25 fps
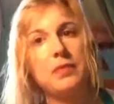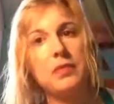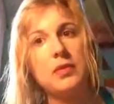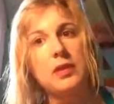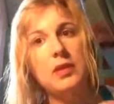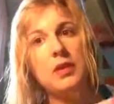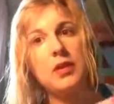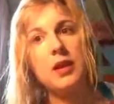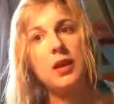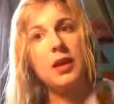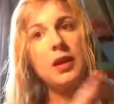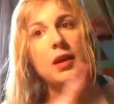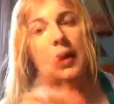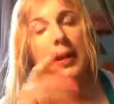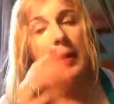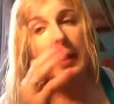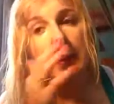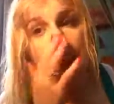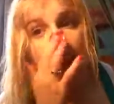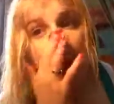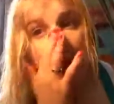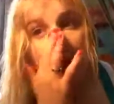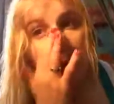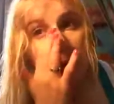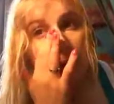And then I kind
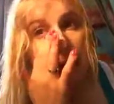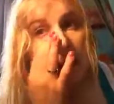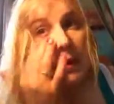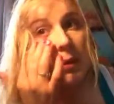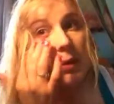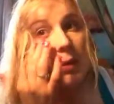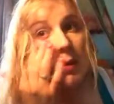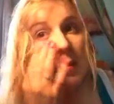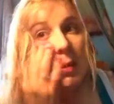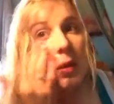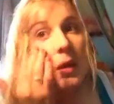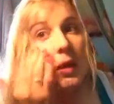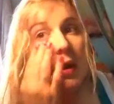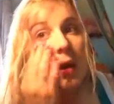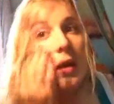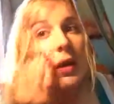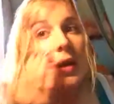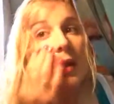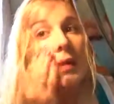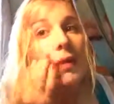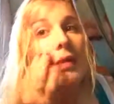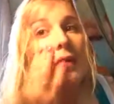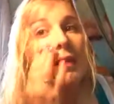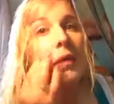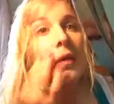of blend it in with my
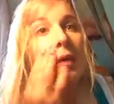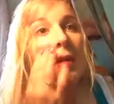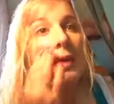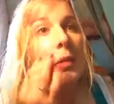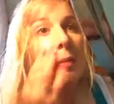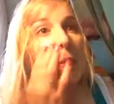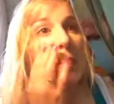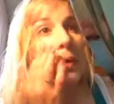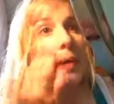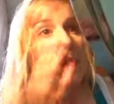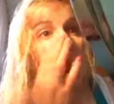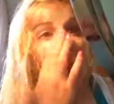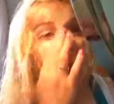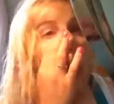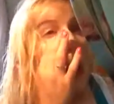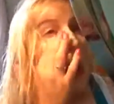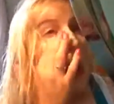hands a little bit.